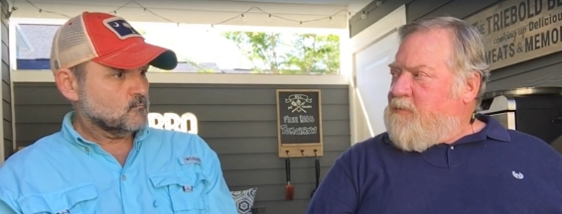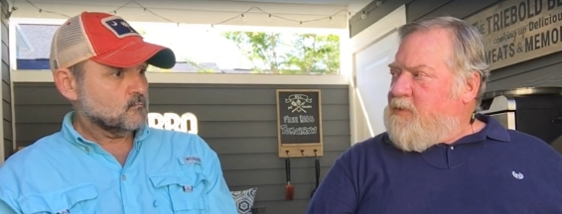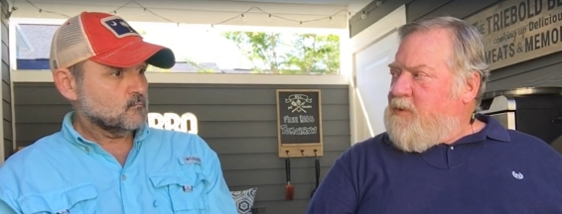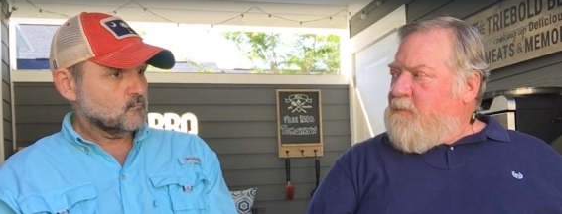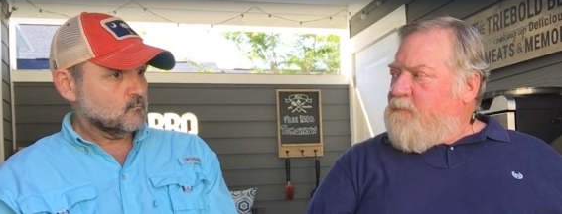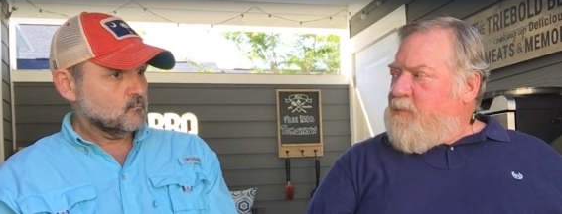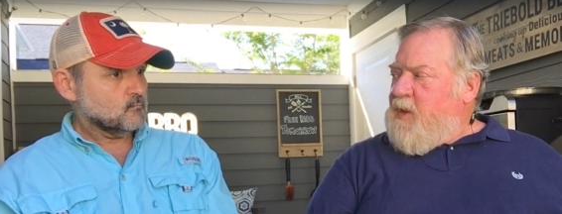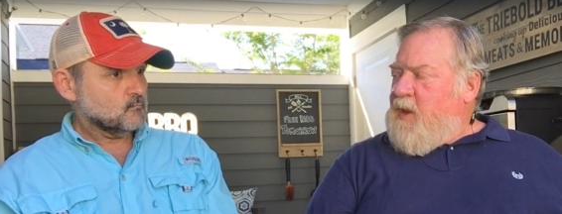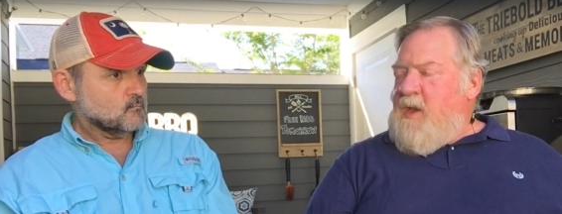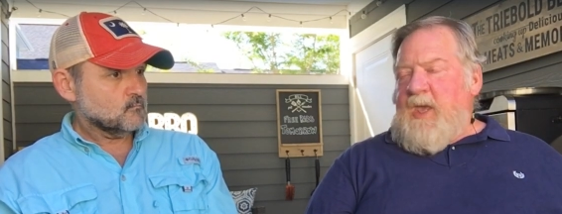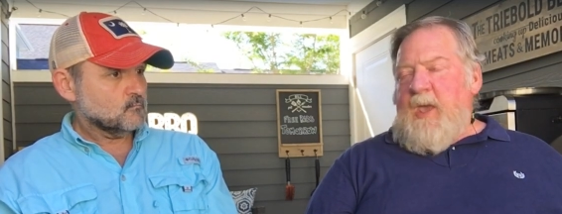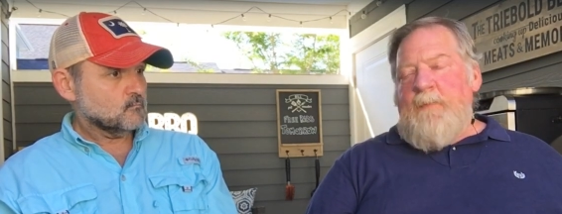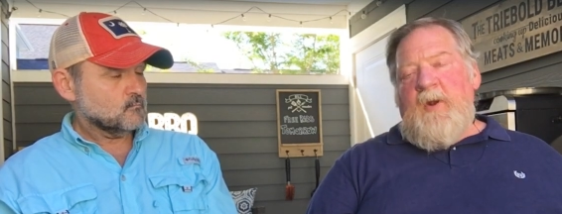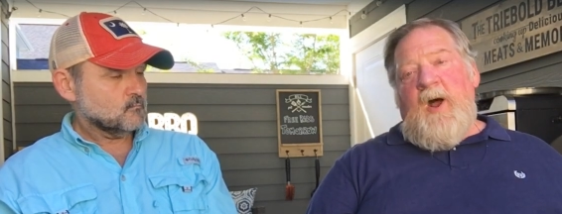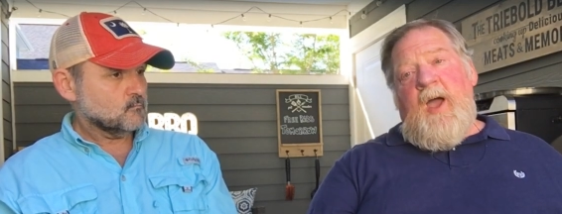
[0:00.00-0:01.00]
Speaker 1: So
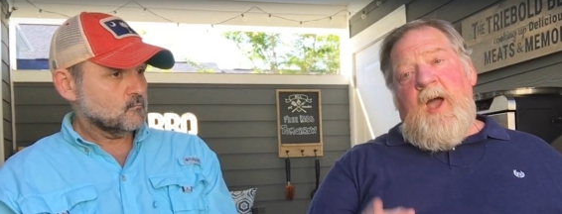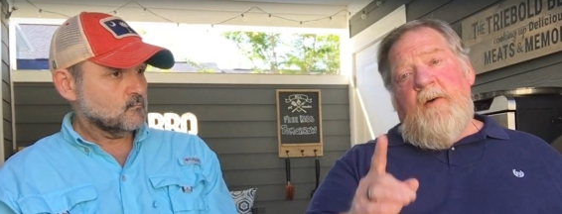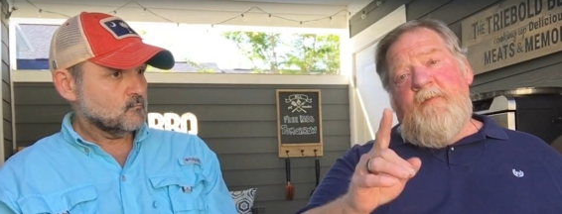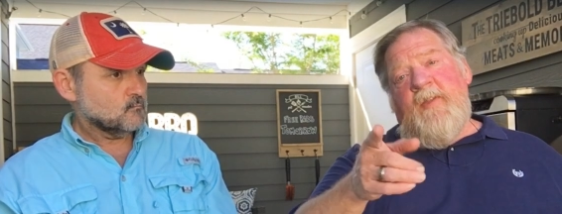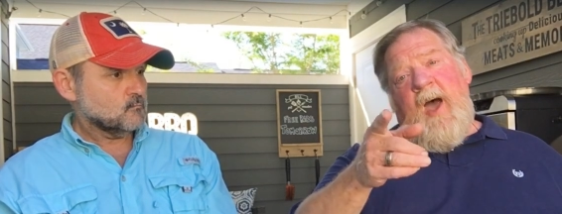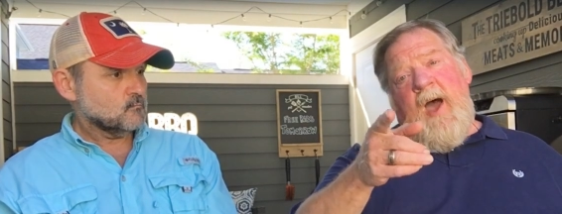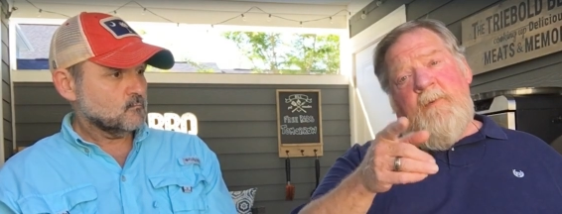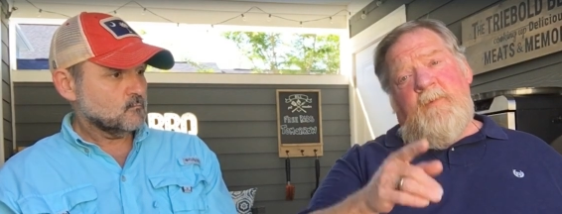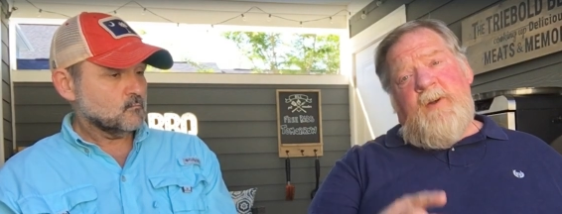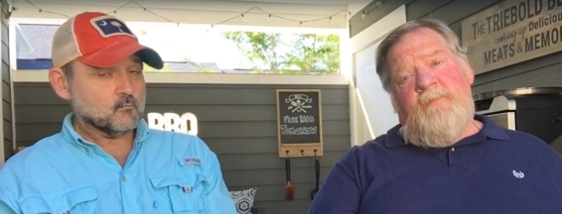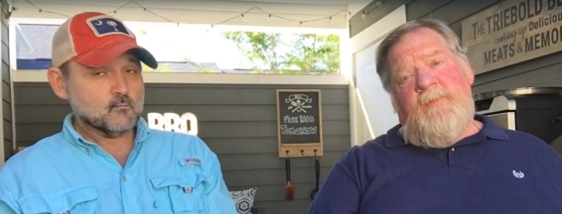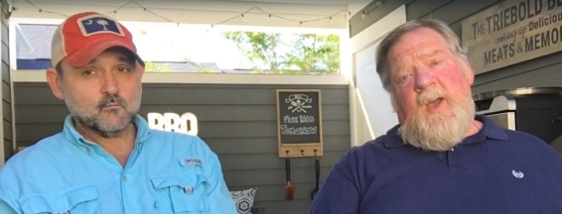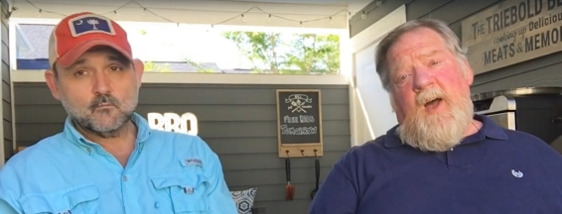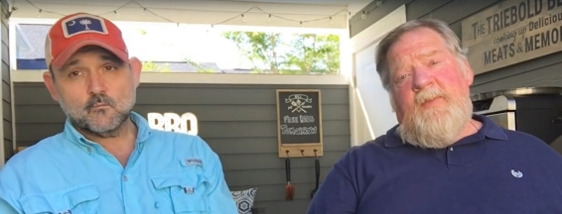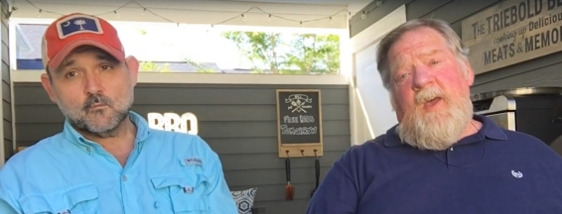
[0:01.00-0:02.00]
keep an eye out for that.
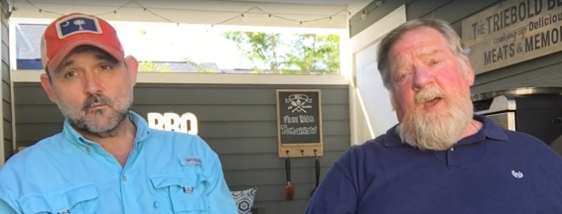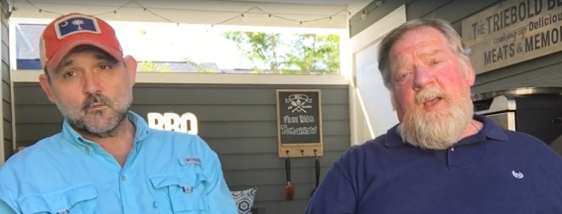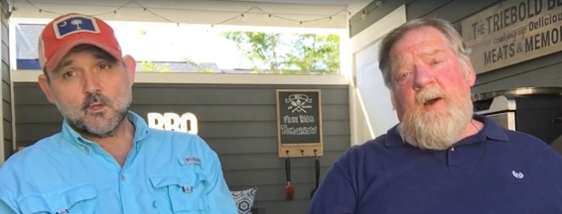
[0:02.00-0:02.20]
We've got that